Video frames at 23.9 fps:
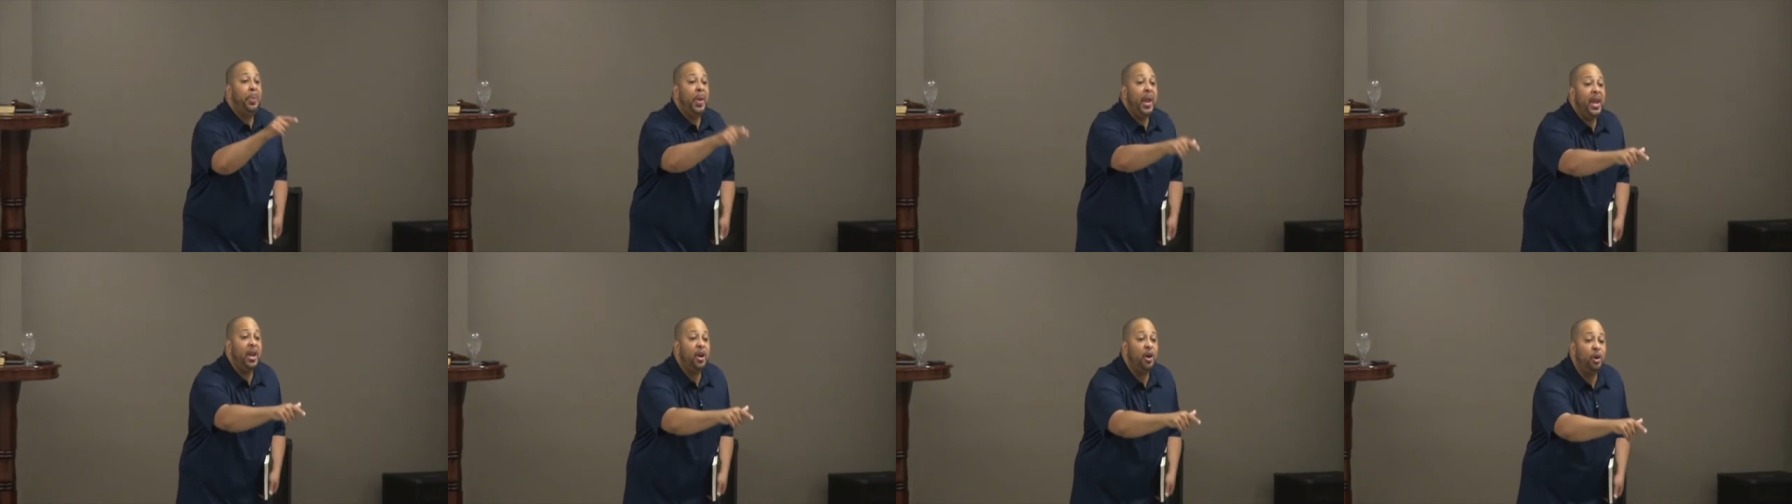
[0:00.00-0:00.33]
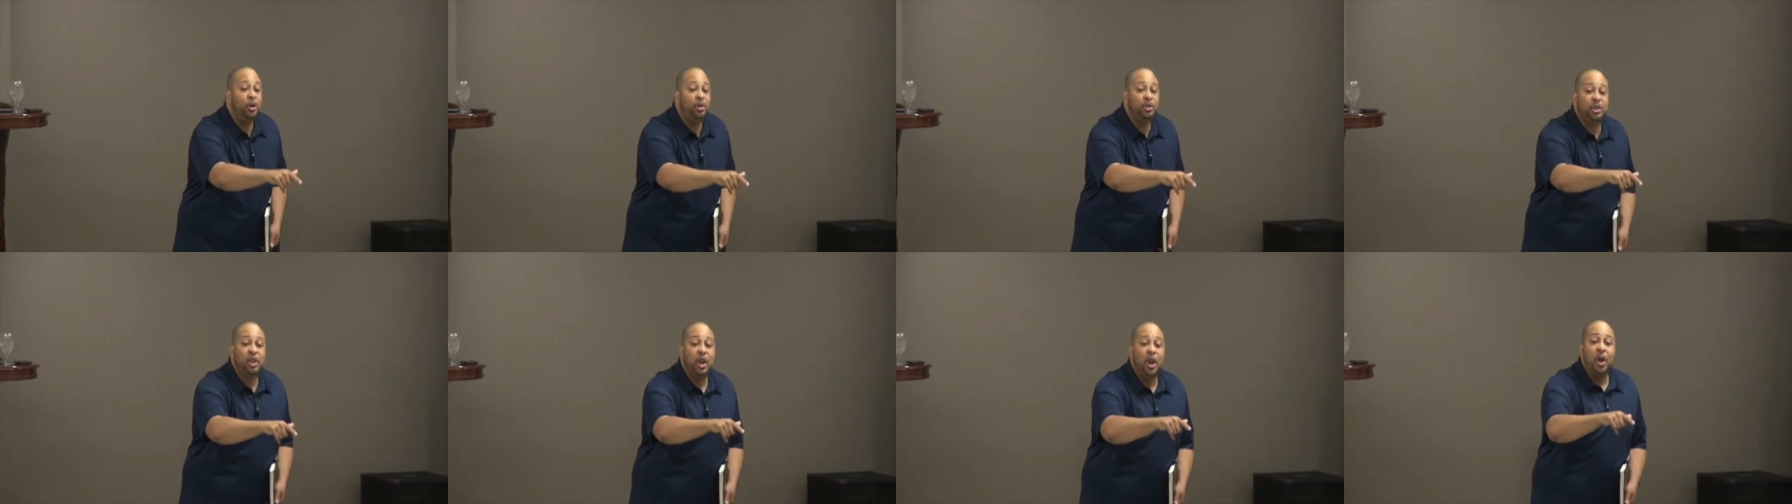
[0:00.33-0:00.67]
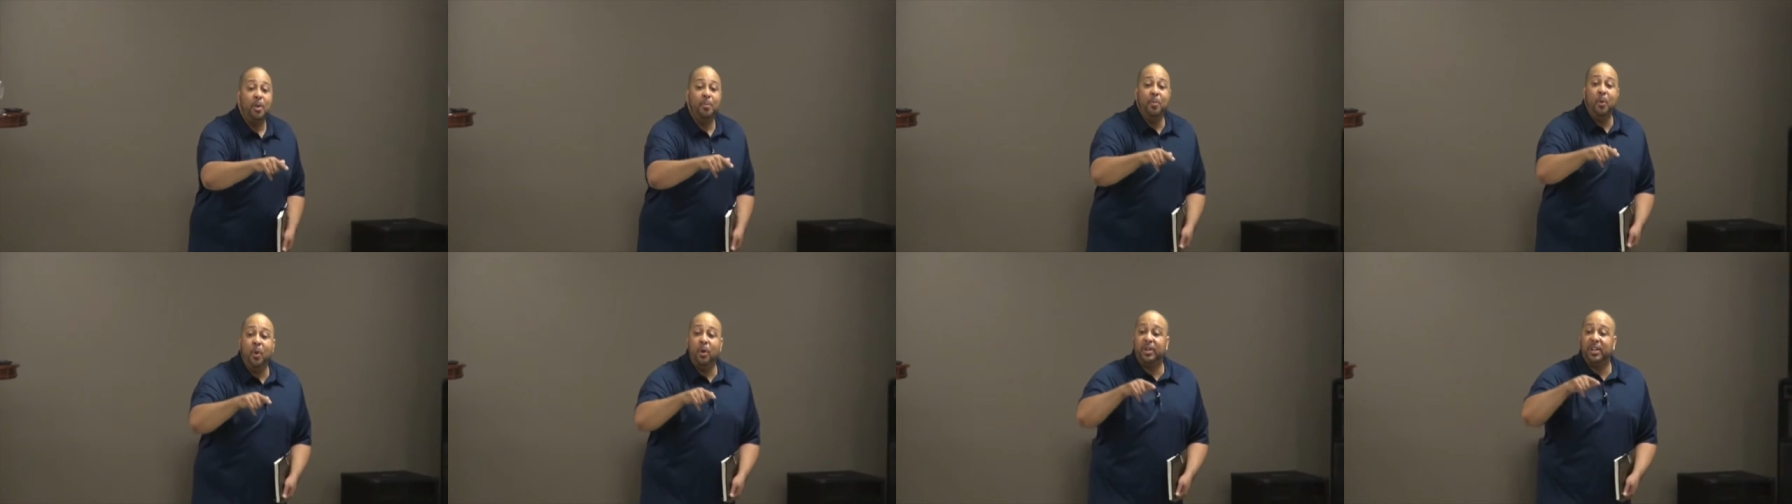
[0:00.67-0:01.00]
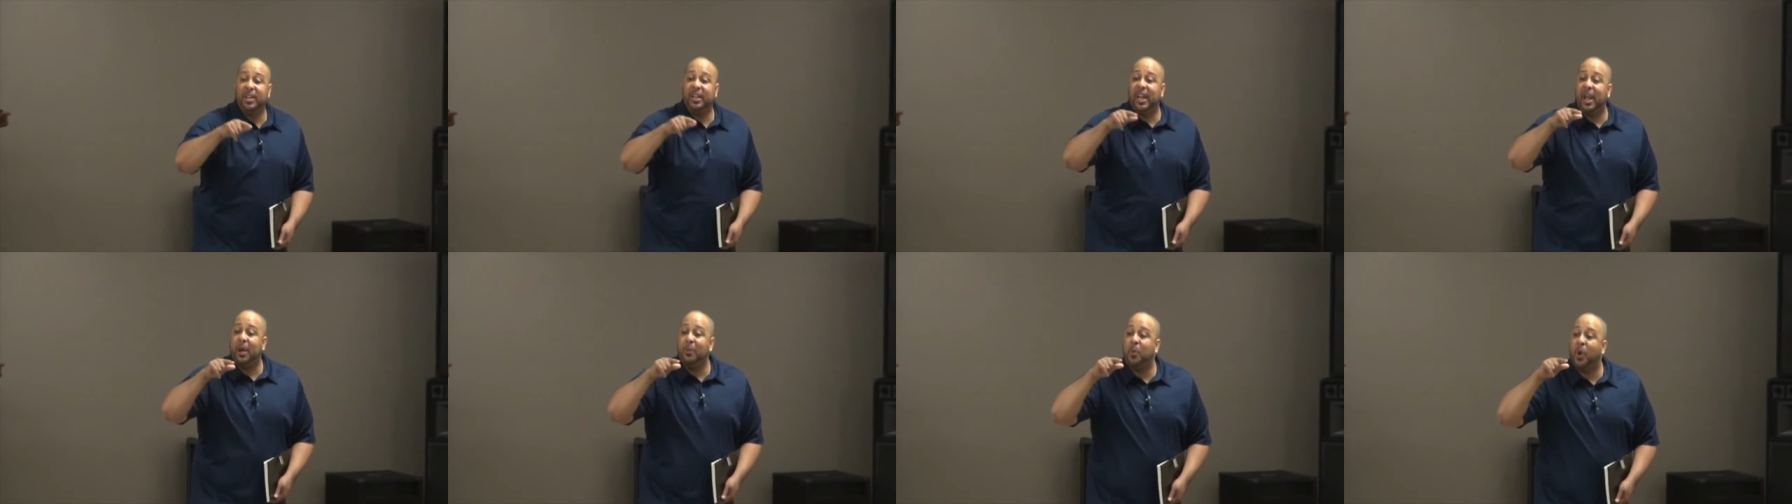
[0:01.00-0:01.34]
pills more
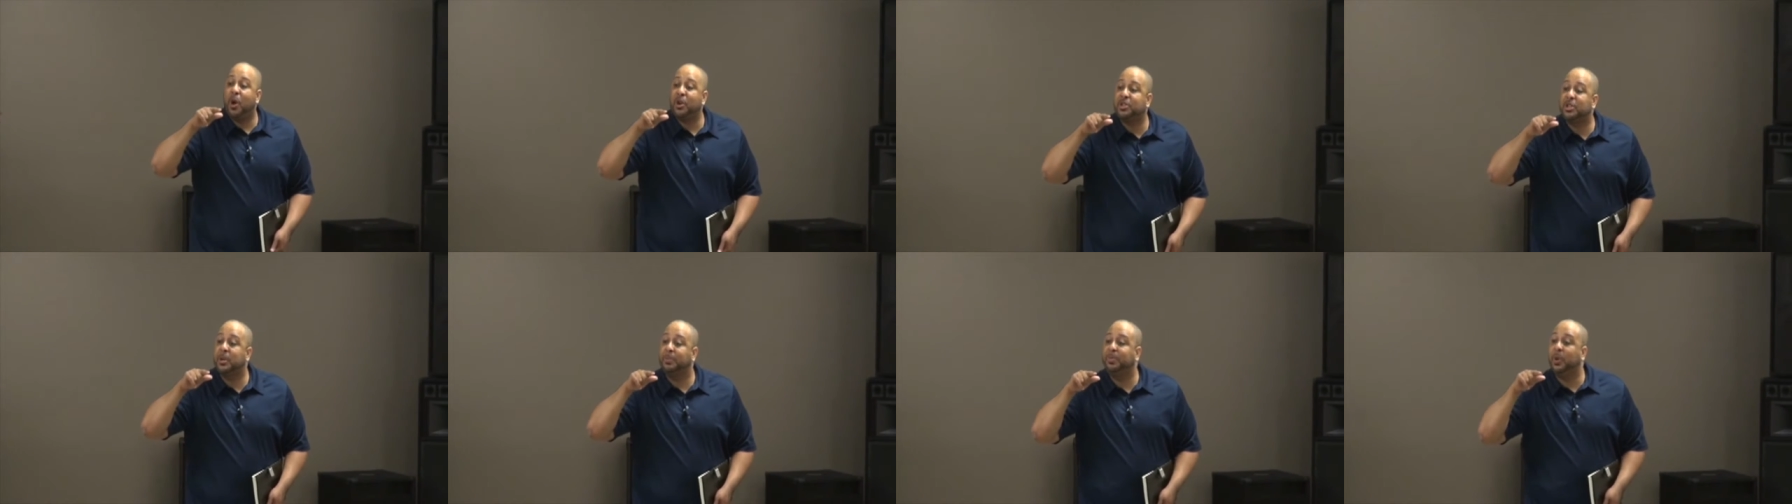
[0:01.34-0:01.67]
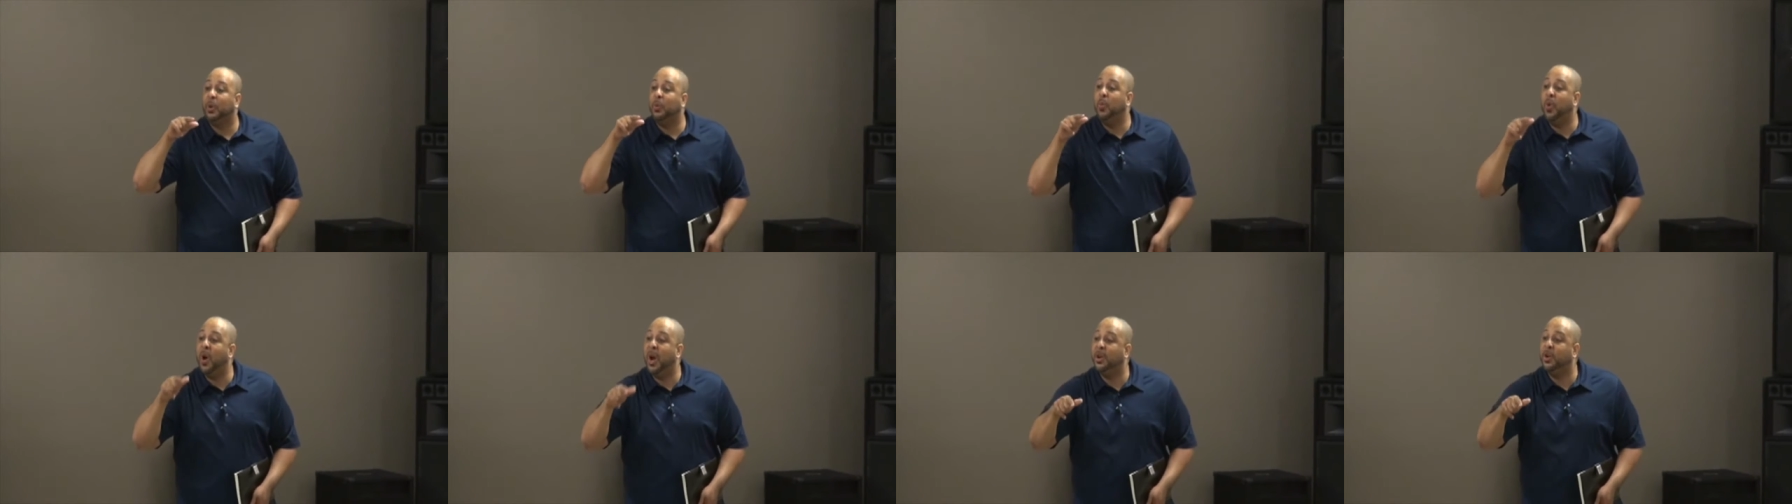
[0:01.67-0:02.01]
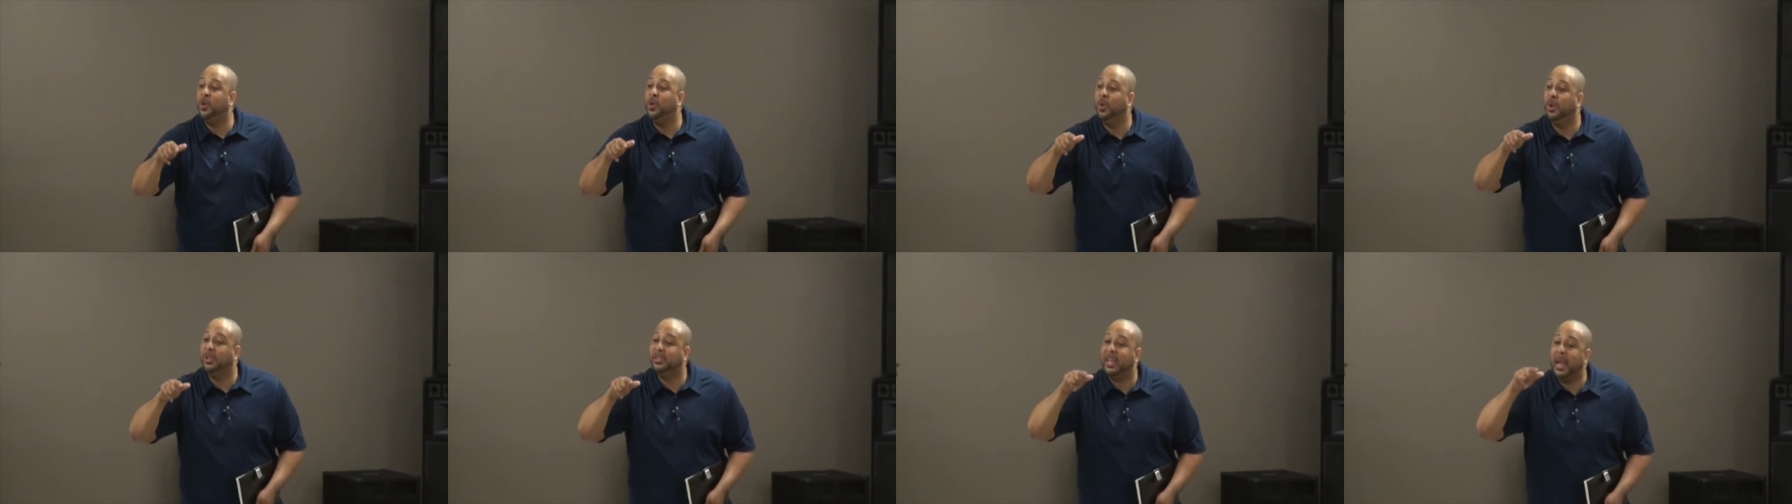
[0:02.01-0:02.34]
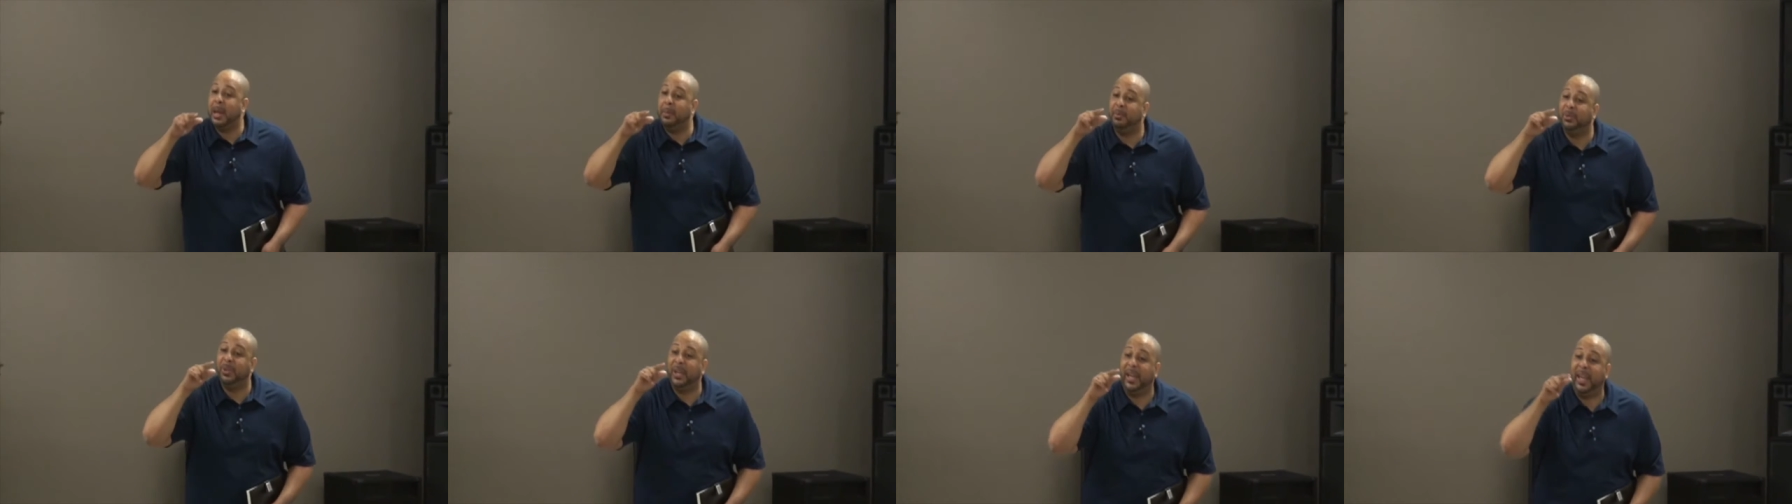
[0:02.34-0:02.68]
than they worship the one who is
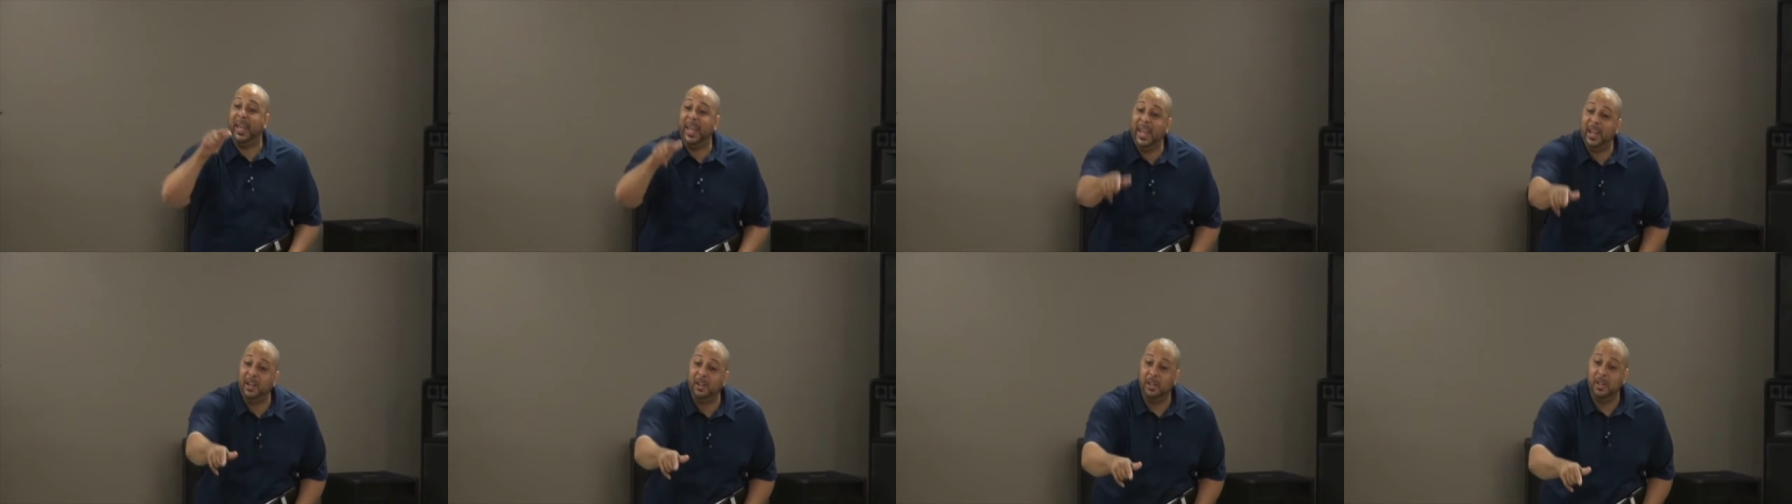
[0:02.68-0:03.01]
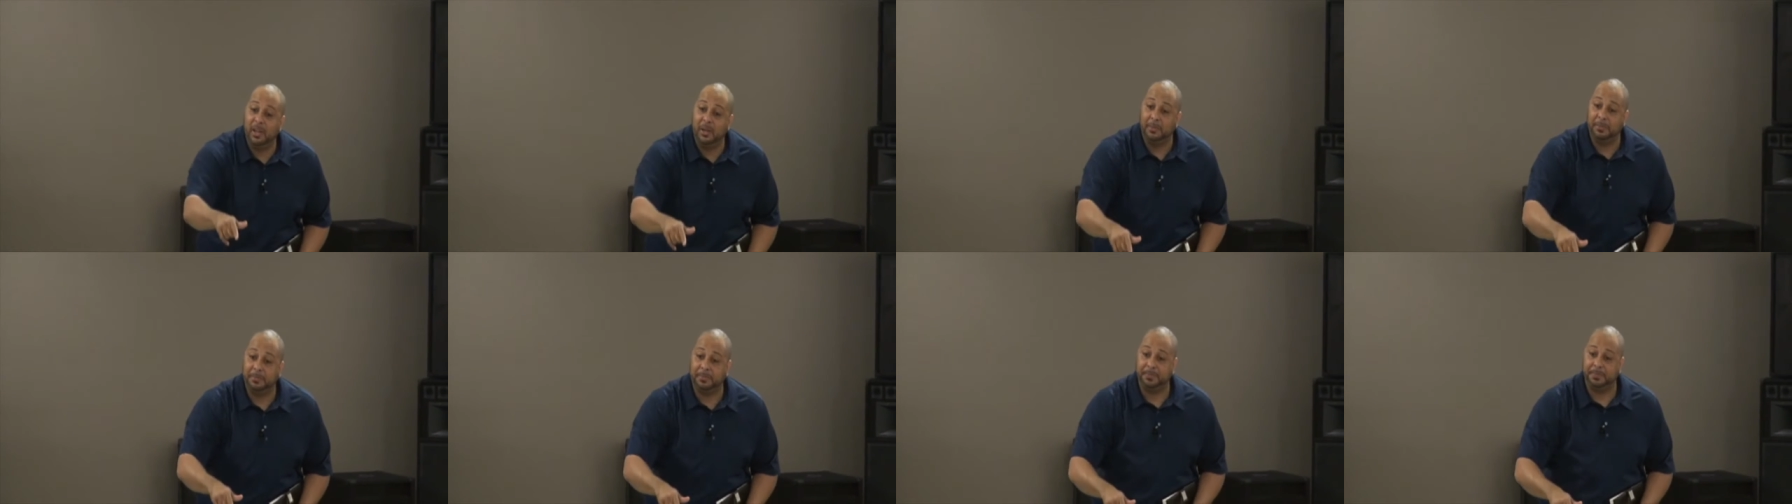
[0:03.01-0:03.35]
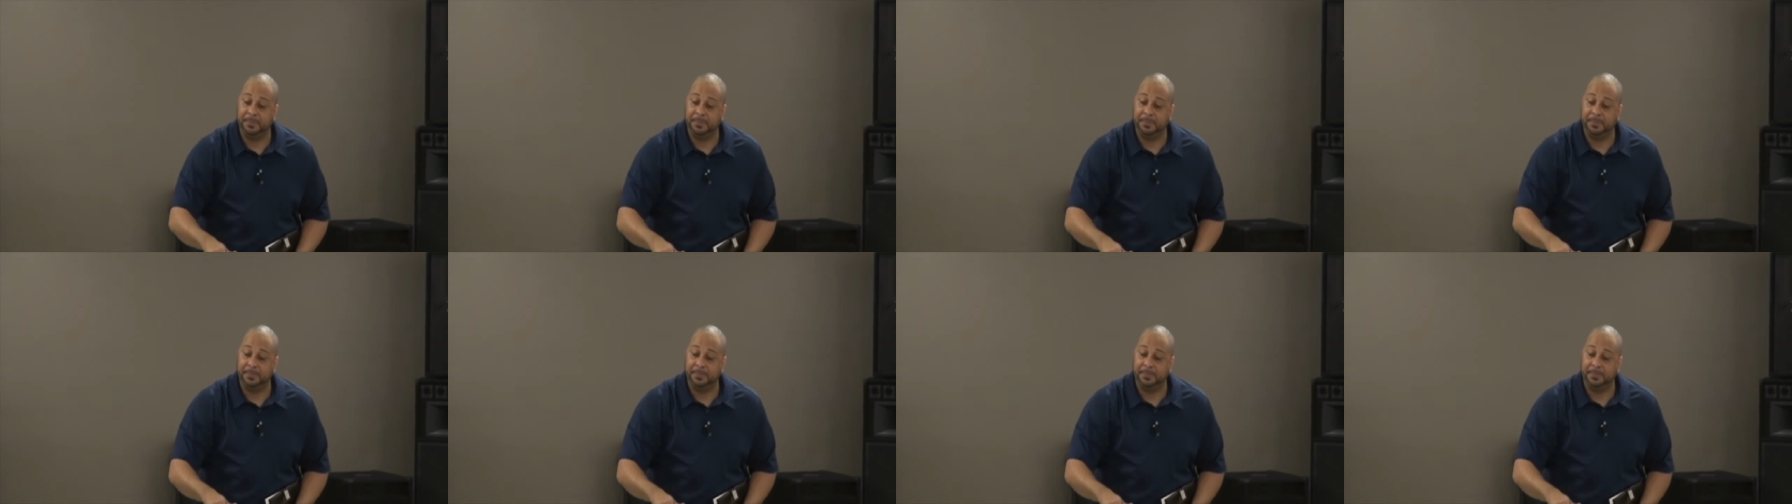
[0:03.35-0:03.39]
able to heal them.